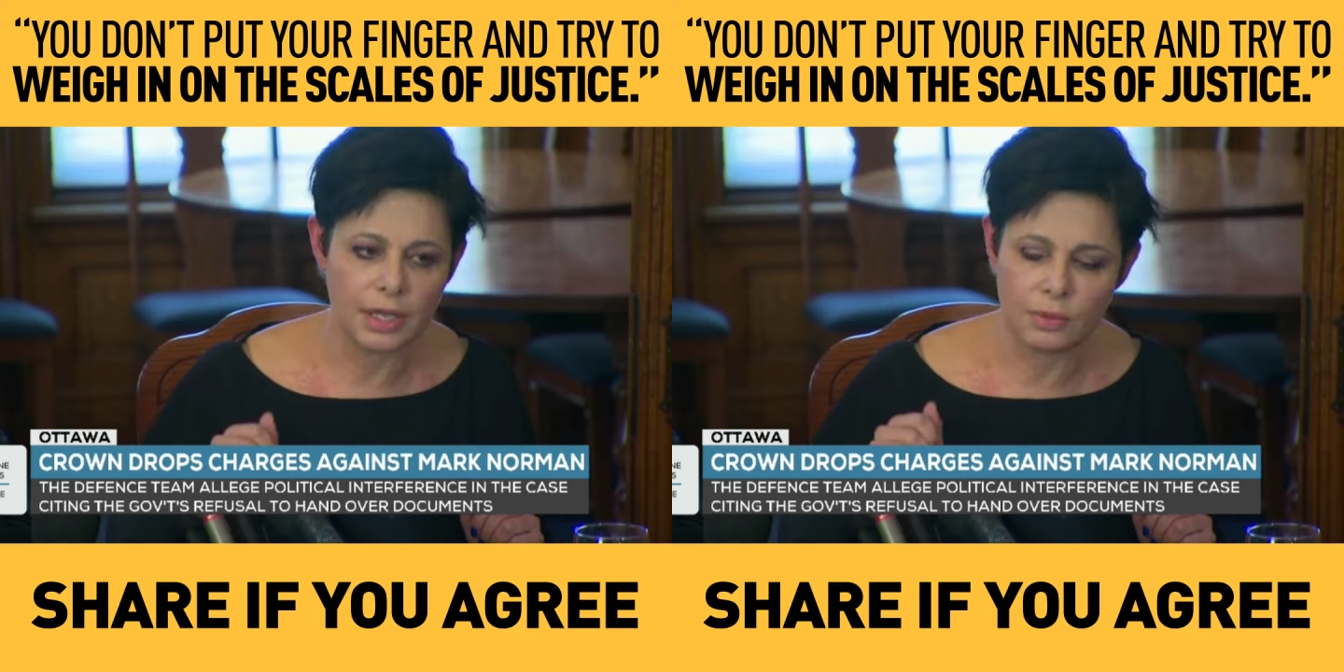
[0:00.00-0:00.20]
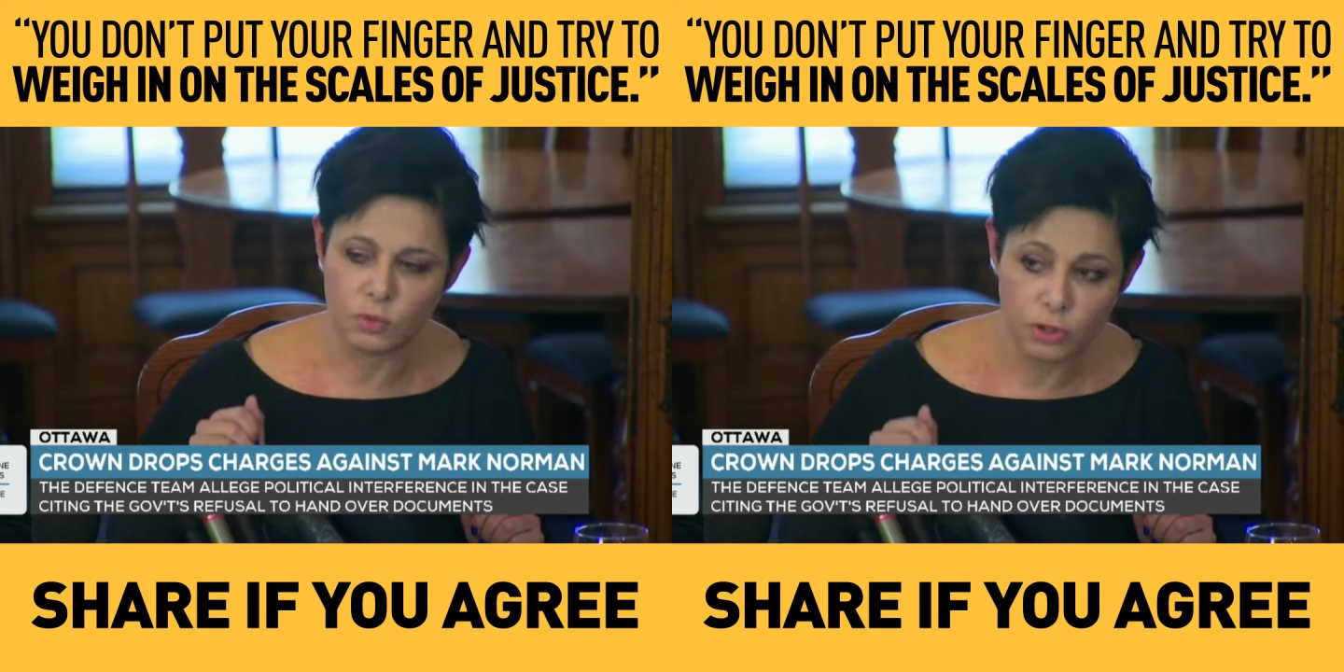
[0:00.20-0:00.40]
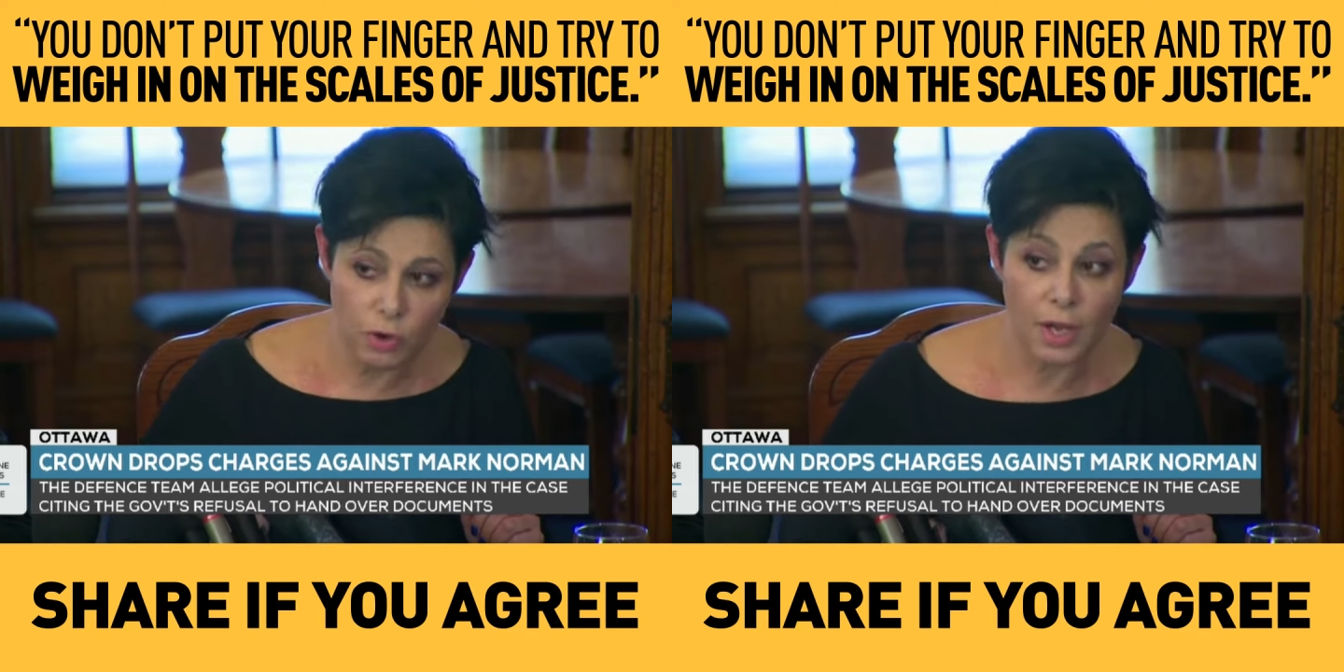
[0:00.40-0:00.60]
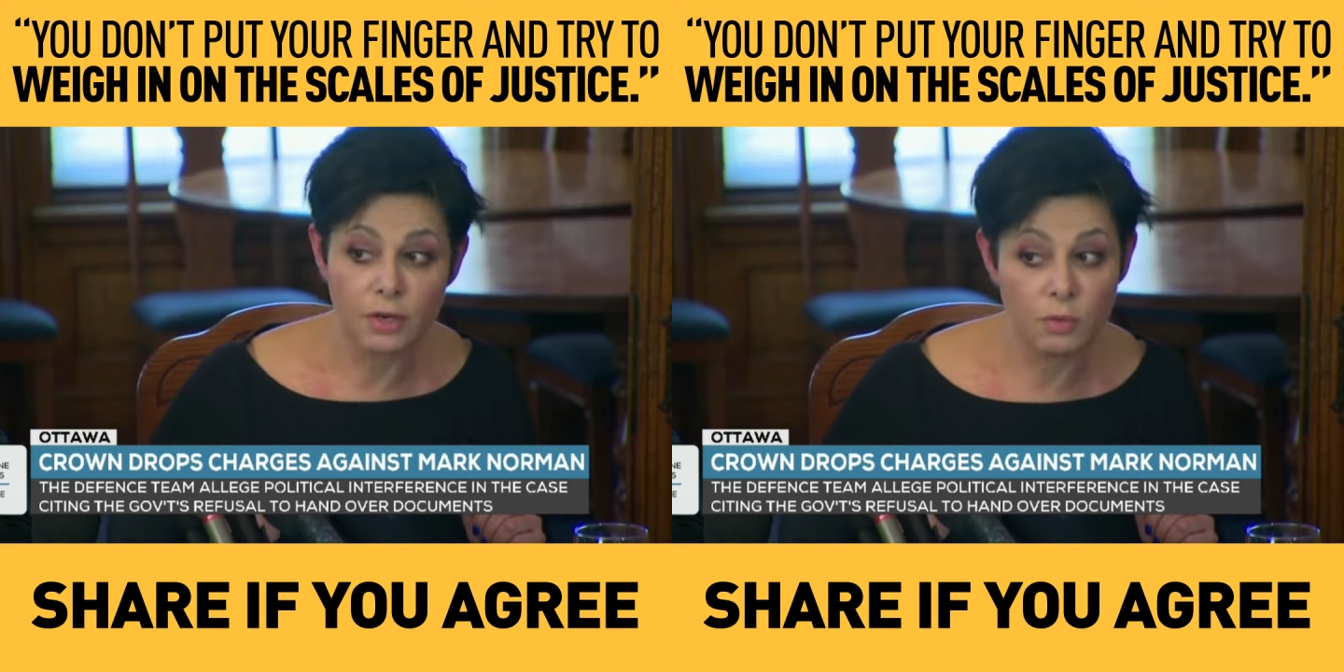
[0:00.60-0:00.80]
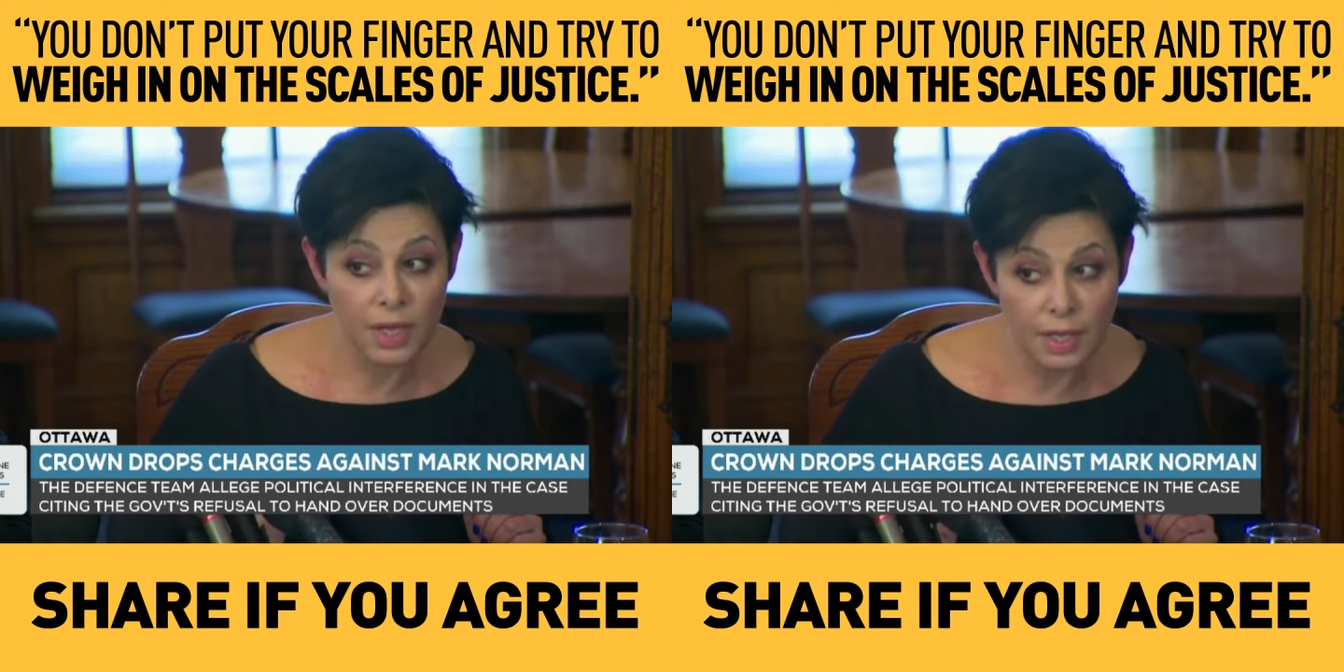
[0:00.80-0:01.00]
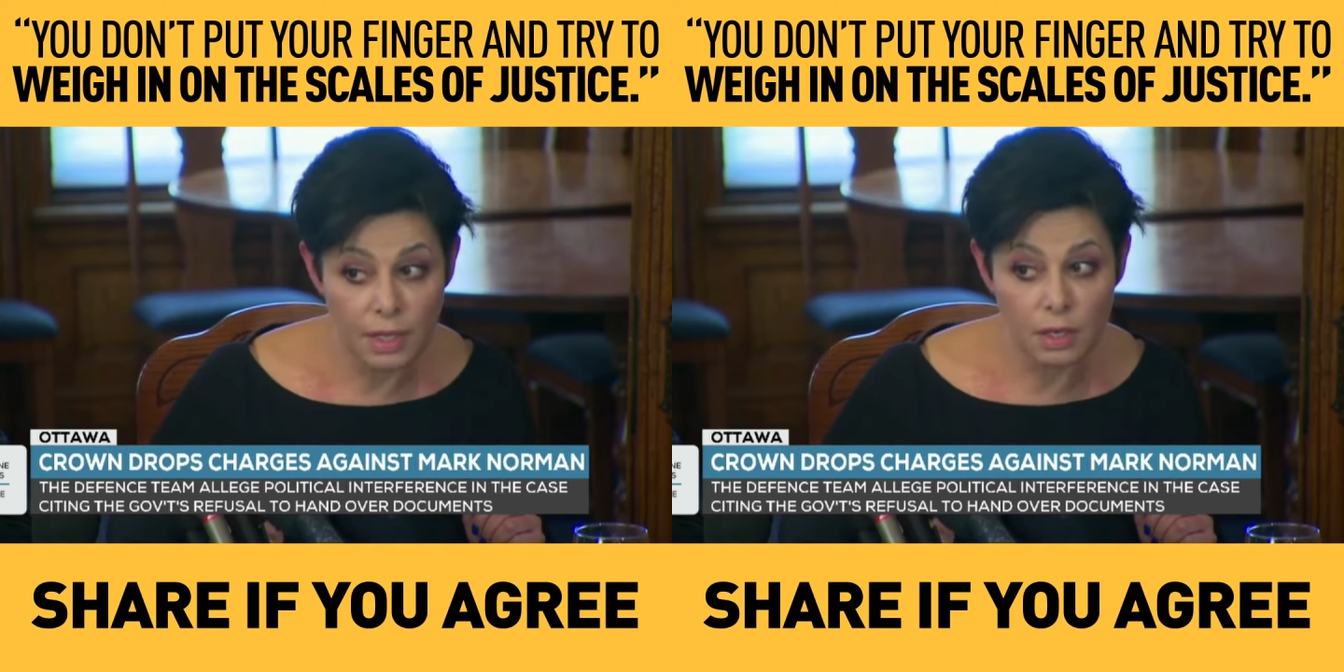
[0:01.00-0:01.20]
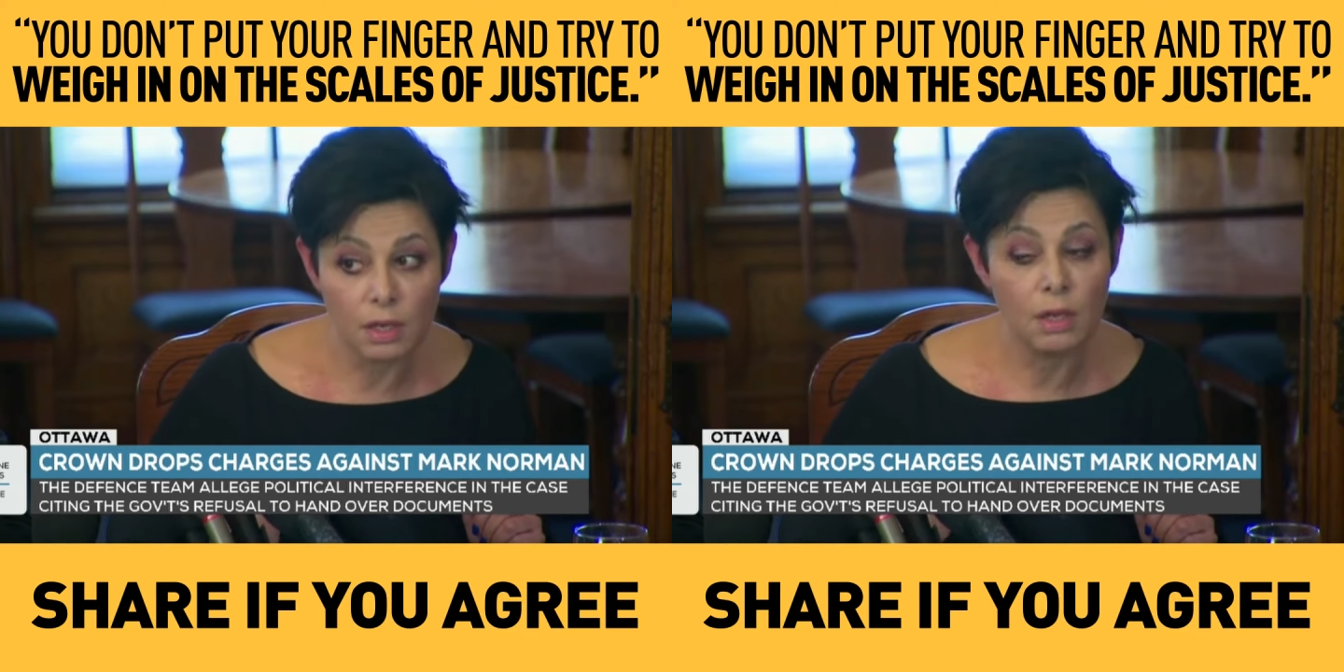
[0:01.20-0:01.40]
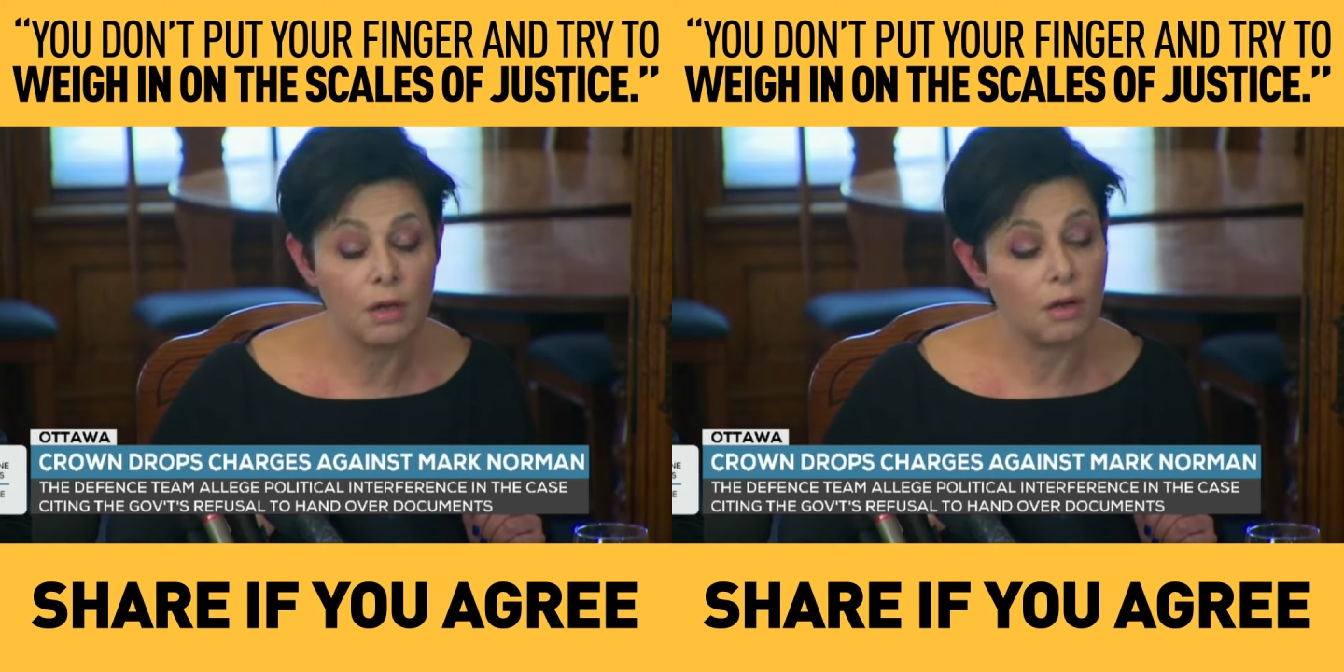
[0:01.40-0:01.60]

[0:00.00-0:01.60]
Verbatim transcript: and try to weigh in